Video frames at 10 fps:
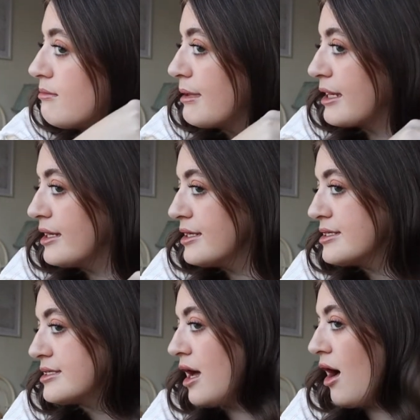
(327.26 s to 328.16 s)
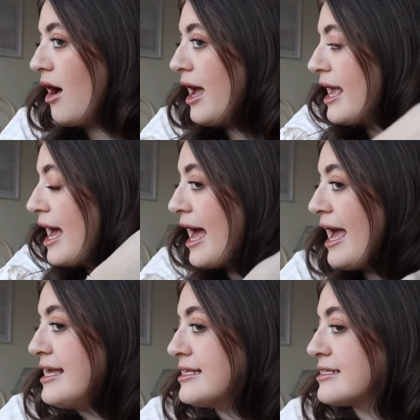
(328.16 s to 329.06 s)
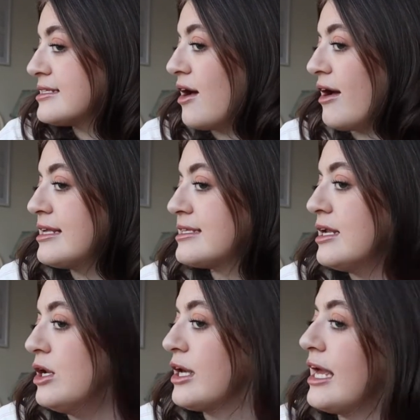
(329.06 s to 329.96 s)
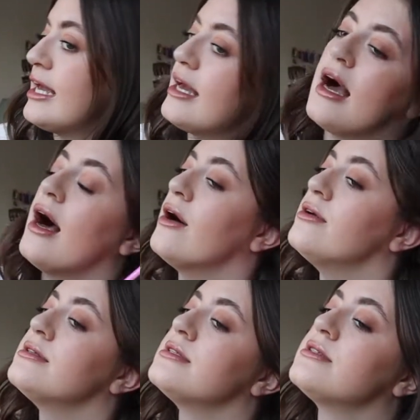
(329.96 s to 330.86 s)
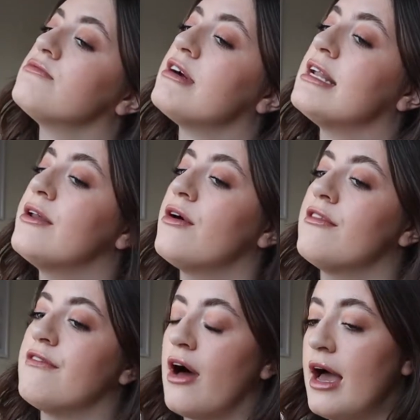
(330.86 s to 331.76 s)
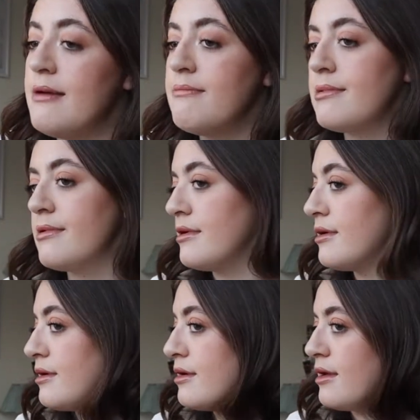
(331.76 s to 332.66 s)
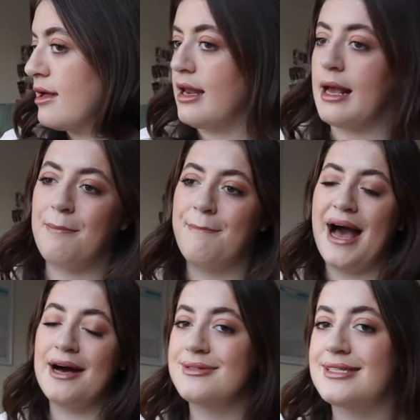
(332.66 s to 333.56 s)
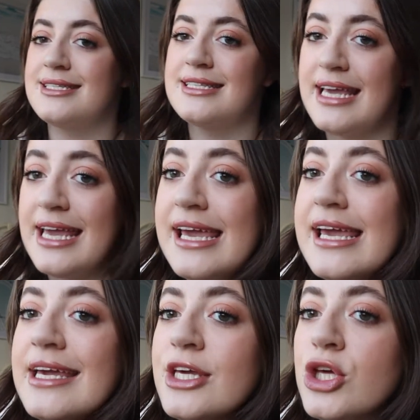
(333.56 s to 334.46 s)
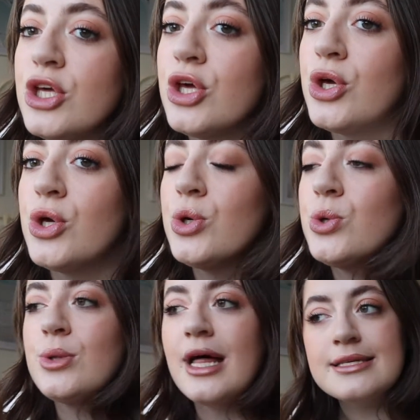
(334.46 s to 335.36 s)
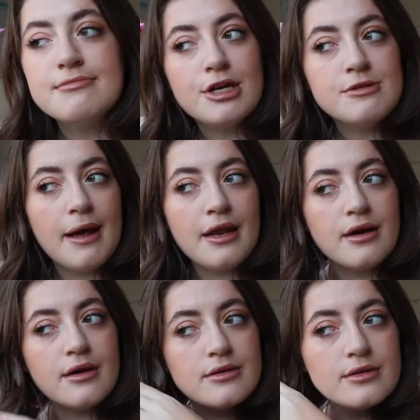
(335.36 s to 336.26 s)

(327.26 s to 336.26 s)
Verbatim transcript: Because I hate tight looking curls. Really not the vibe. Like bouncy, cute, that's much better.